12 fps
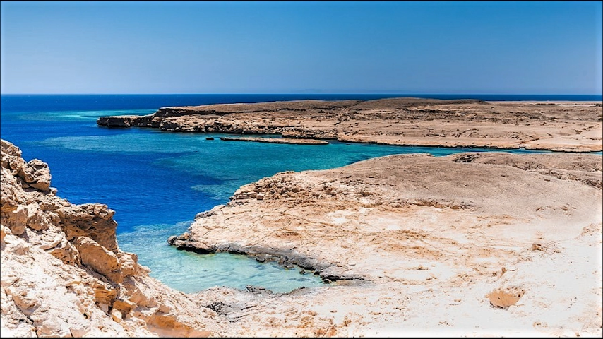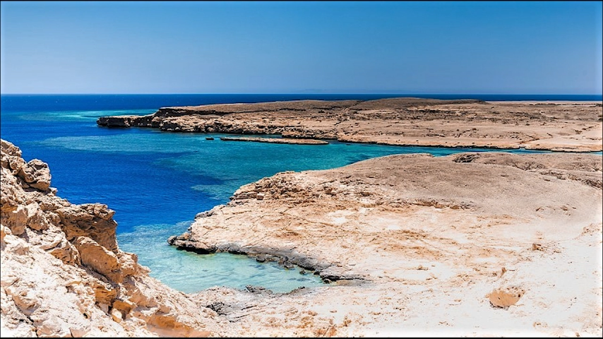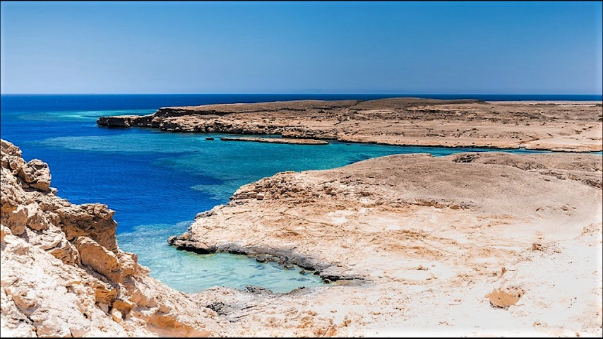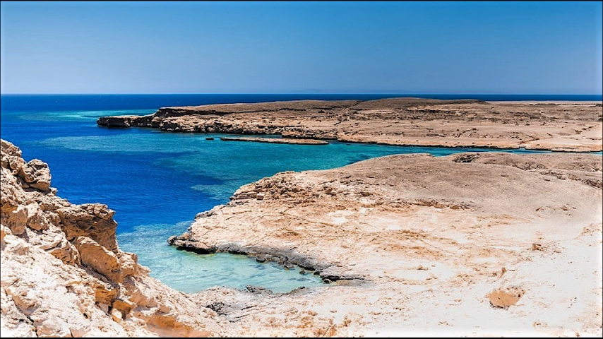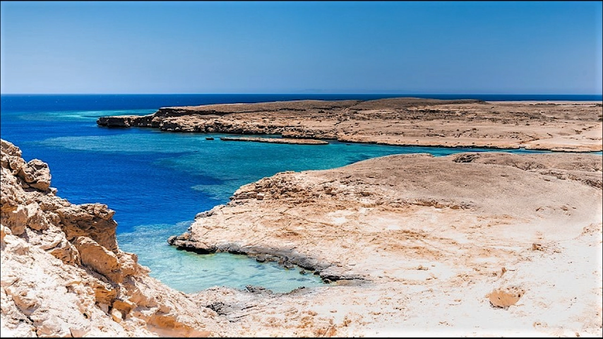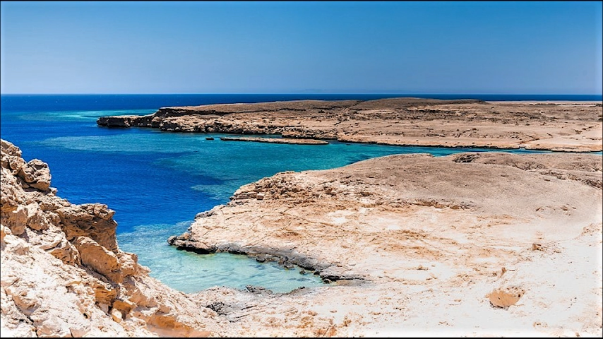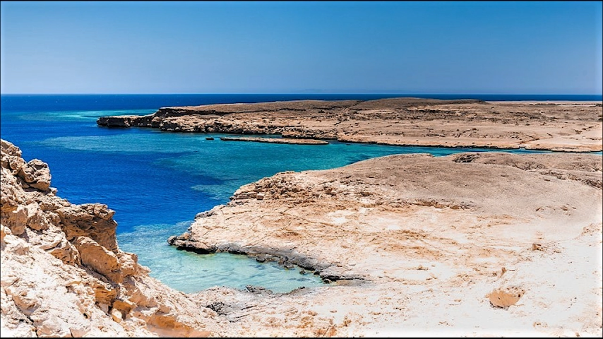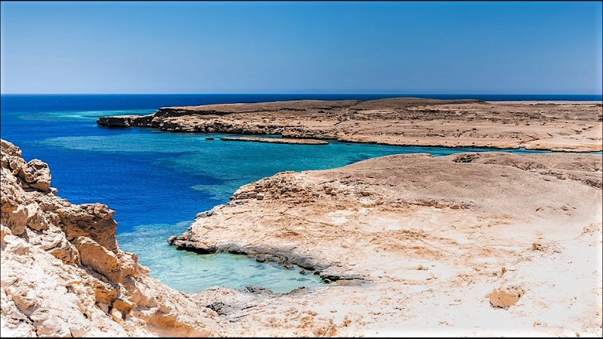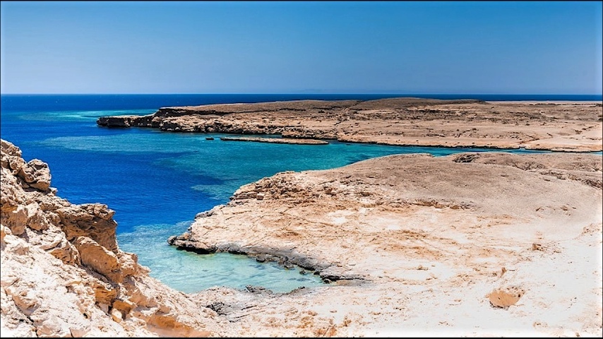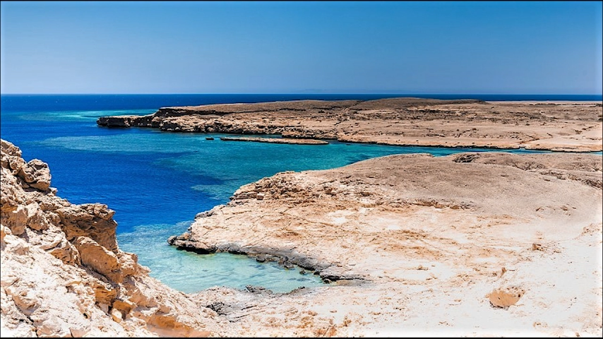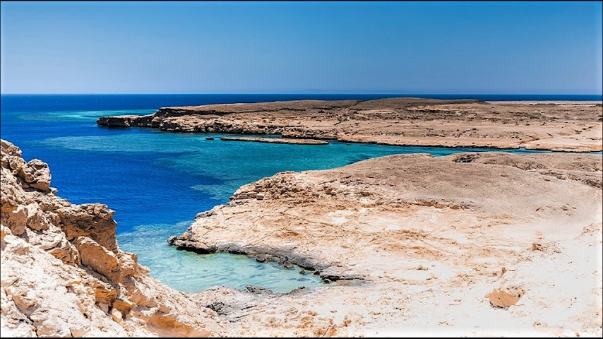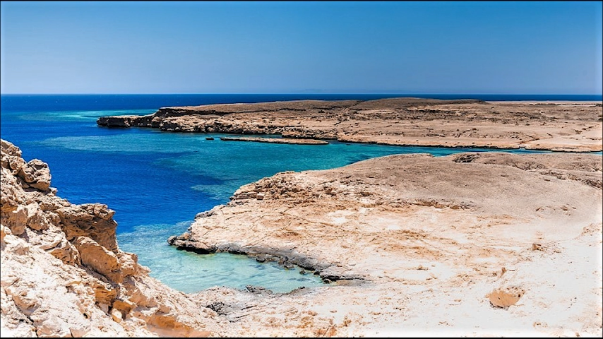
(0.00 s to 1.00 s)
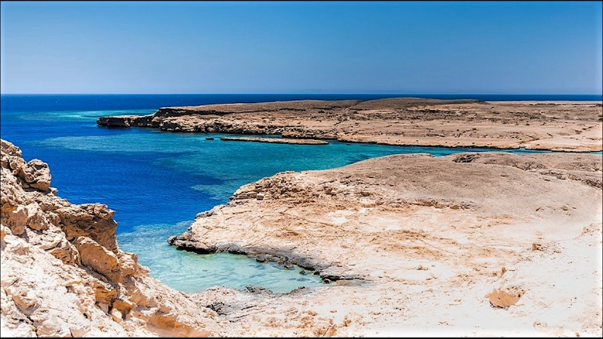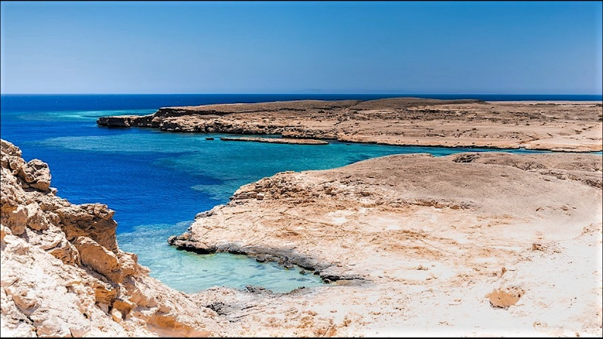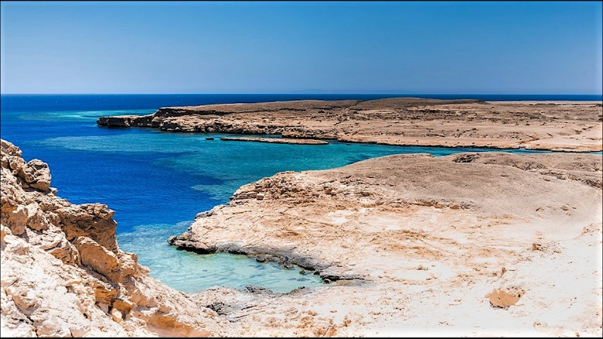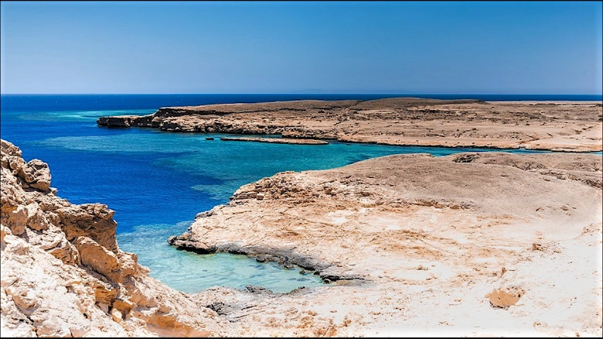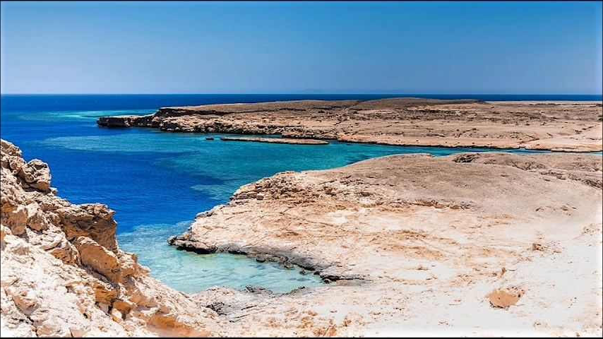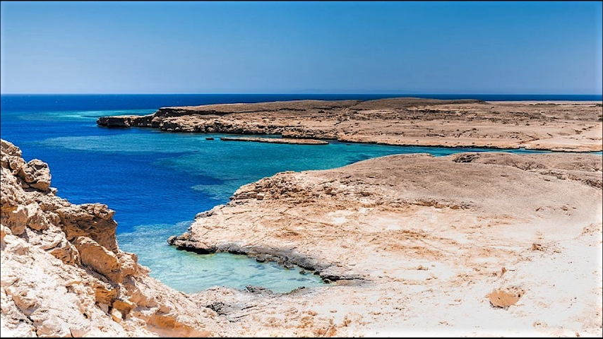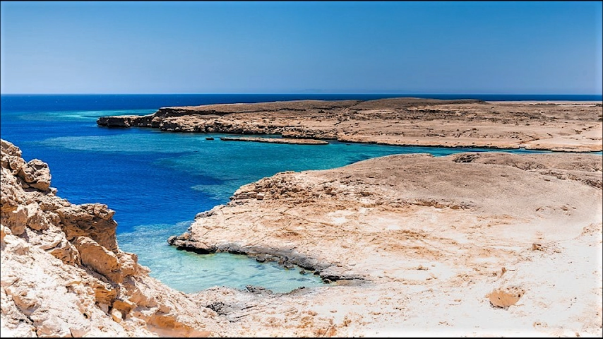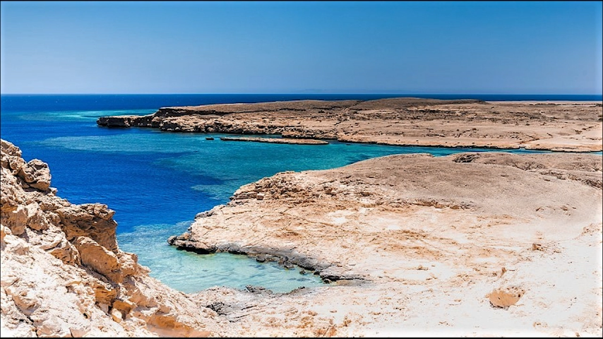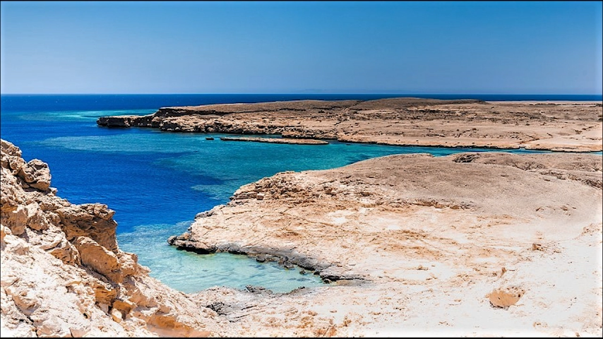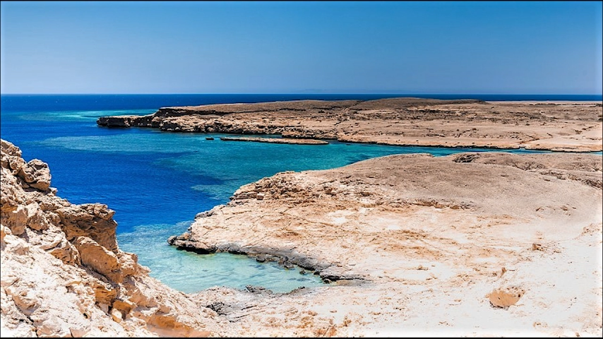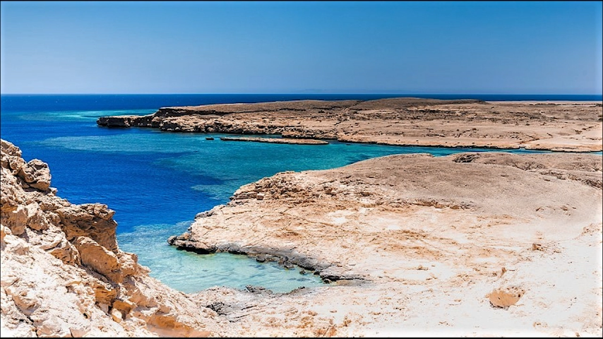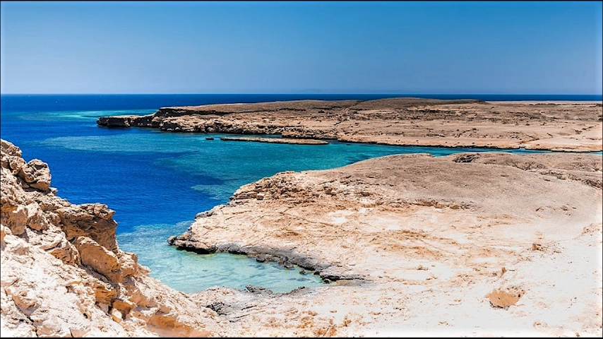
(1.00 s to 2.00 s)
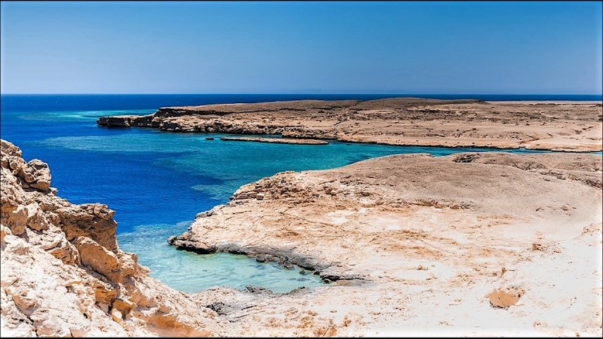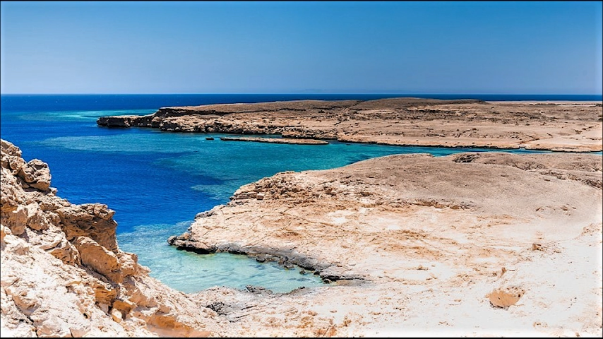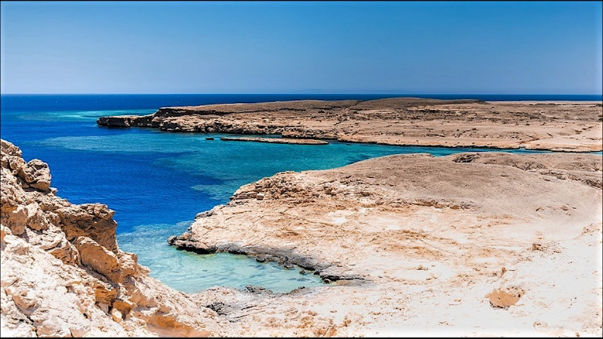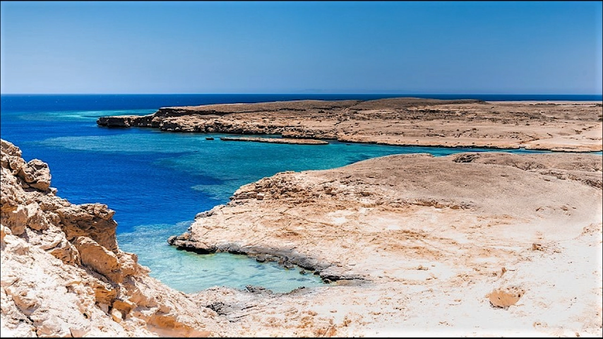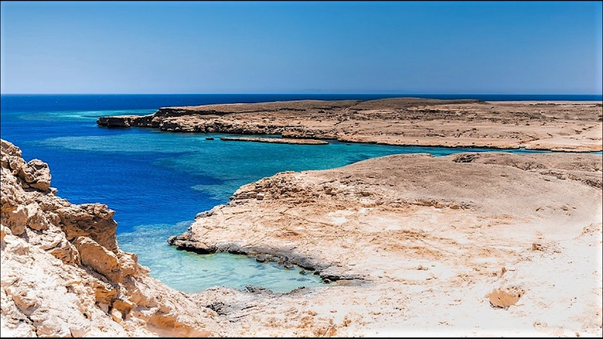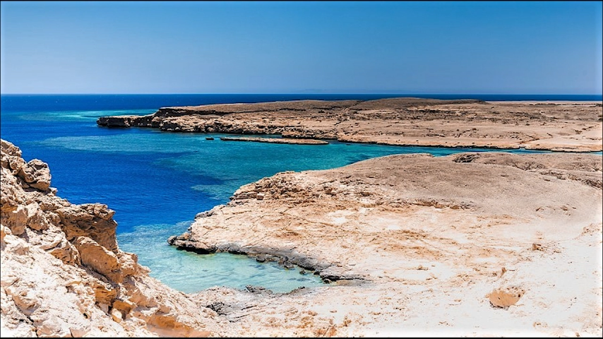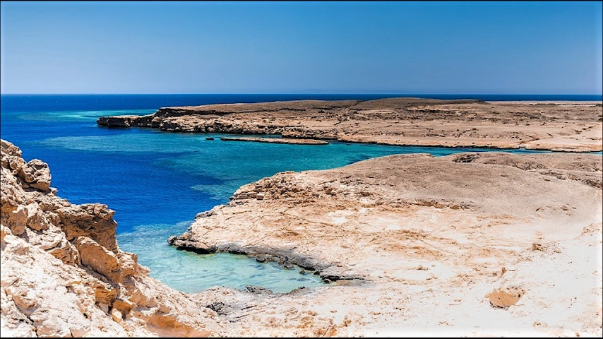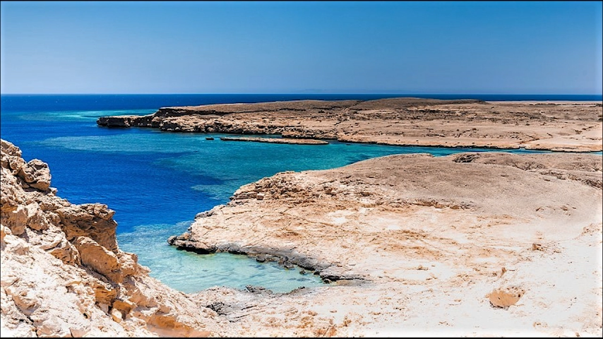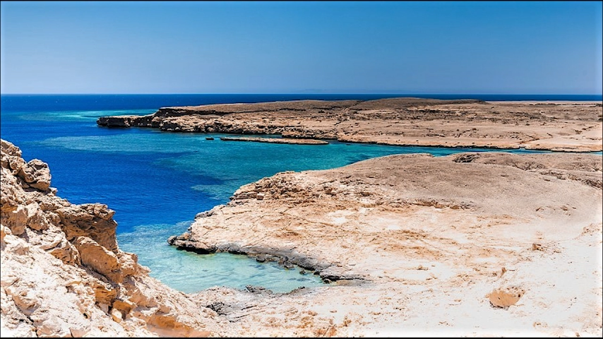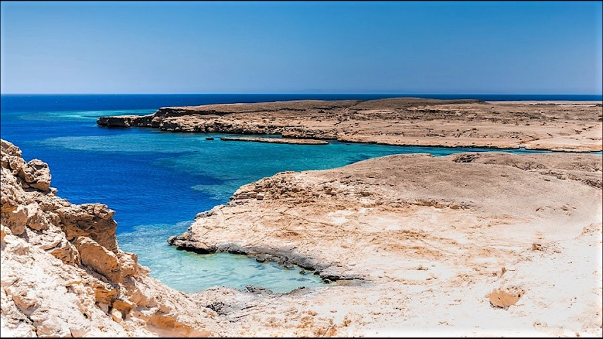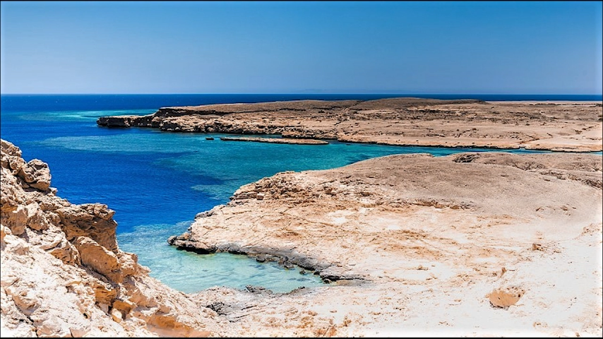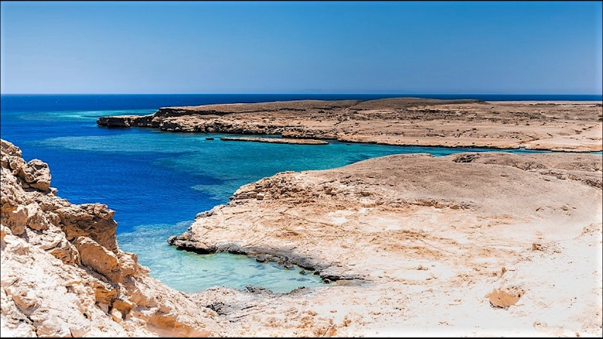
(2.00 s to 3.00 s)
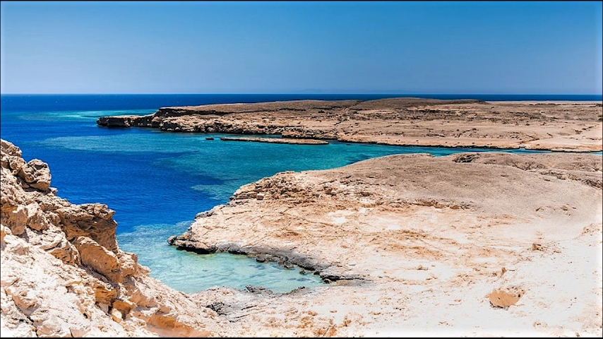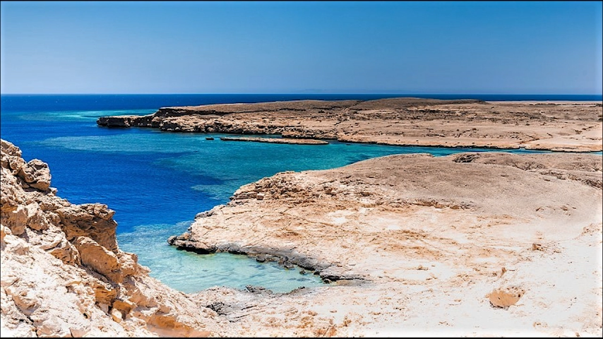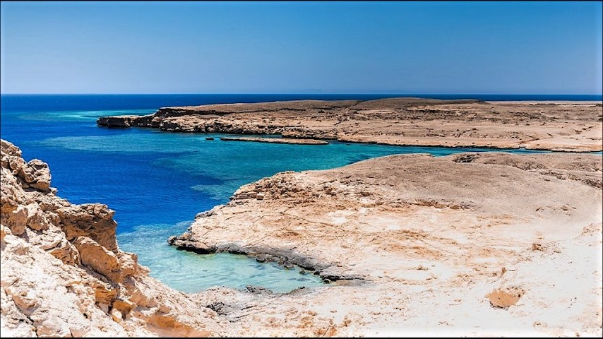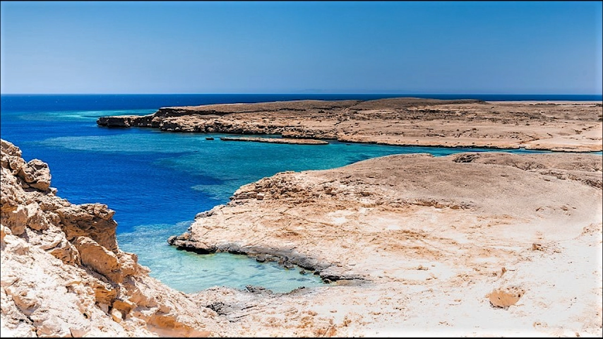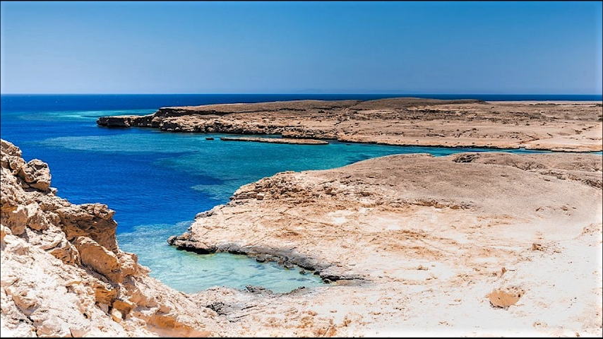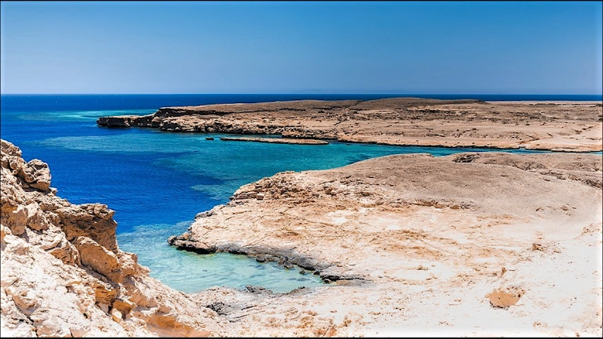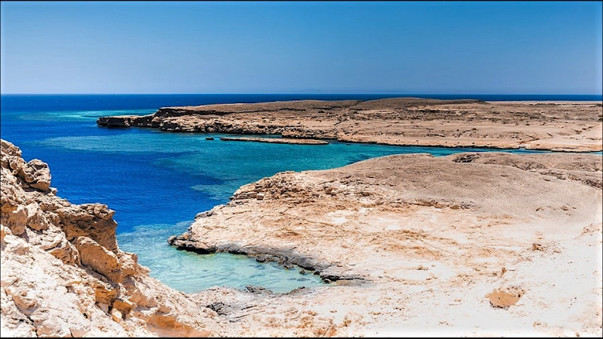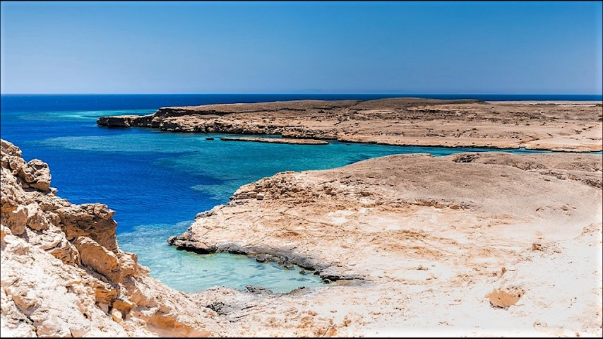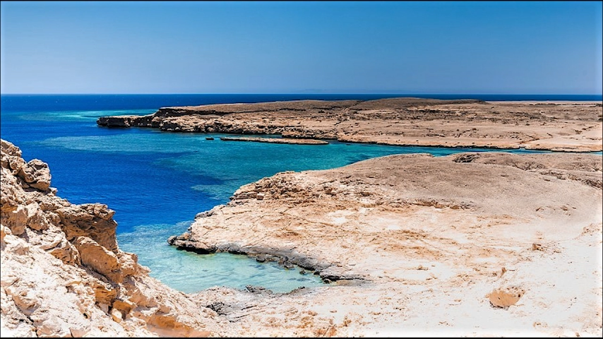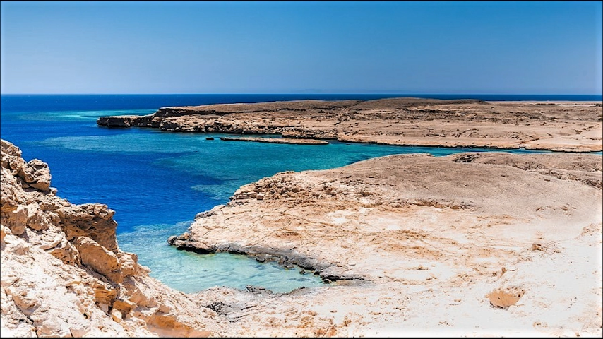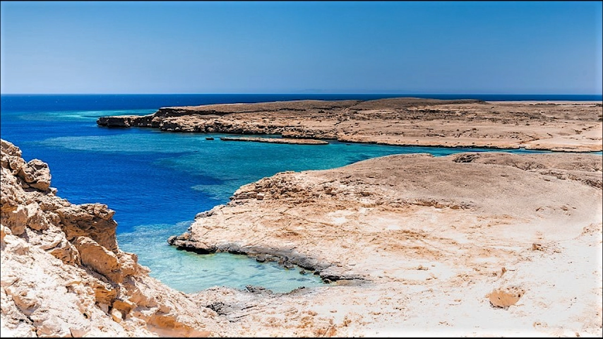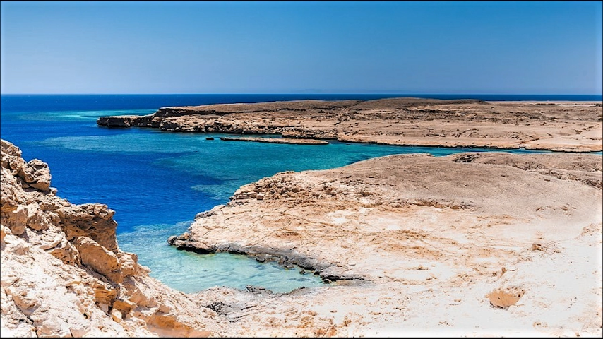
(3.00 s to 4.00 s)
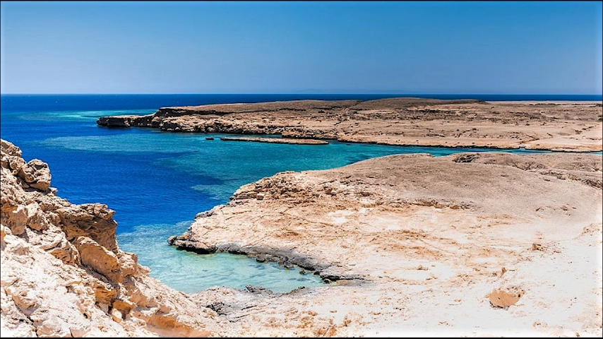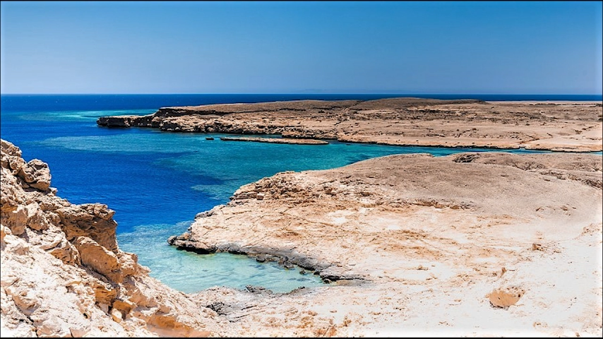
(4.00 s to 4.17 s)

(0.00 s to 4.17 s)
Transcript: No face is visible, so there are no lips to read.